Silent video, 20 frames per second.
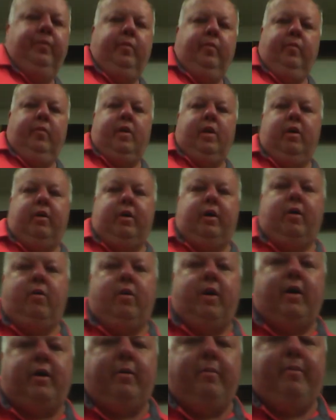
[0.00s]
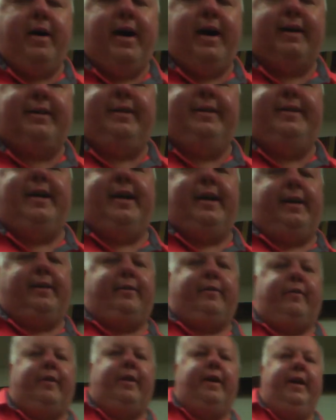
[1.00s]
Okay, welcome back to day
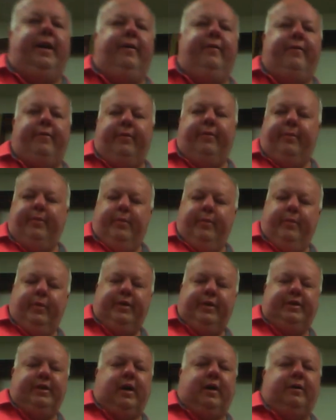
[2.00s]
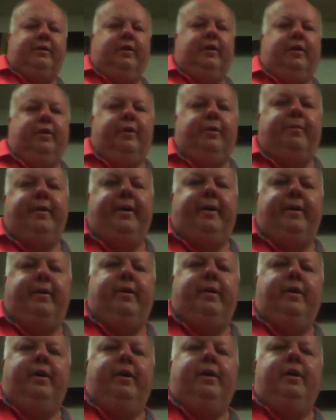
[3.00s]
3. We talked a little bit
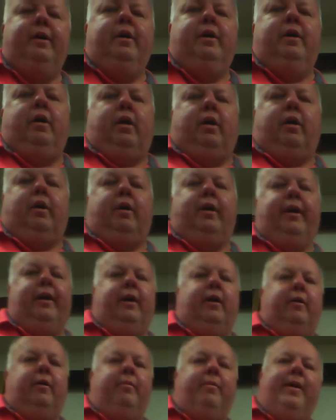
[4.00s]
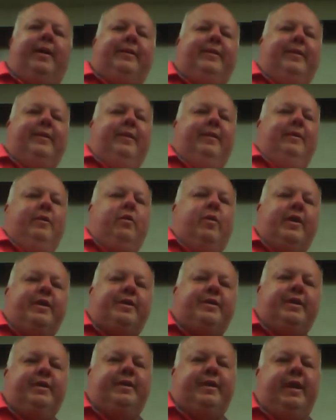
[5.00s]
earlier about the
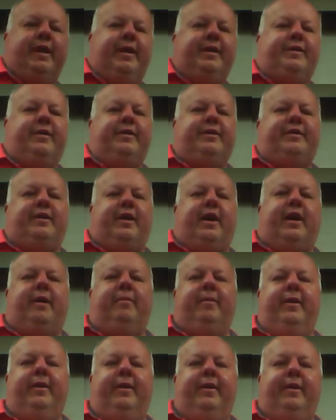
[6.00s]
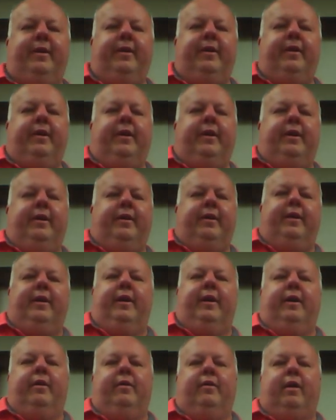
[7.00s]
questions and answer assignment
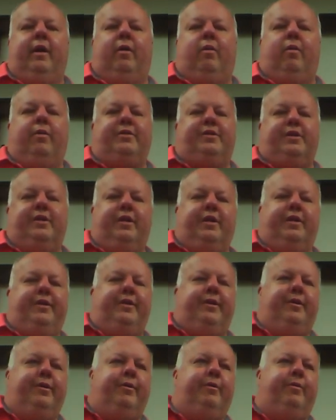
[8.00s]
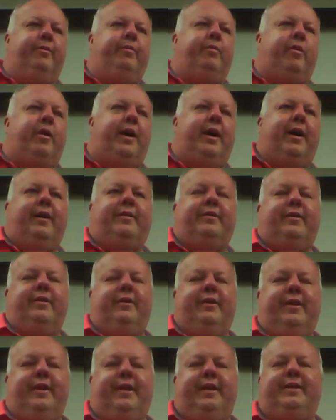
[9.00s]
that I want you to do prior to
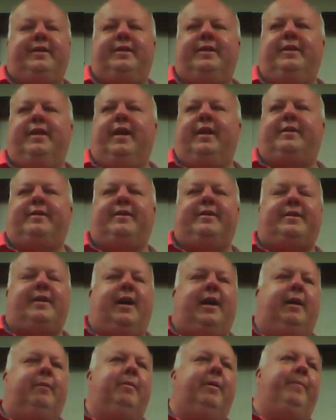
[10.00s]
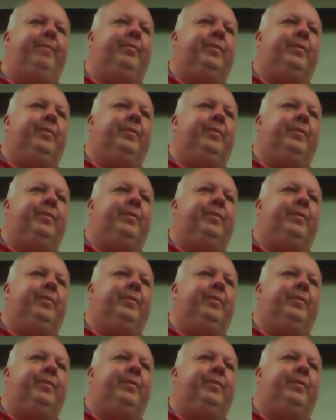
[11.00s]
this next assignment.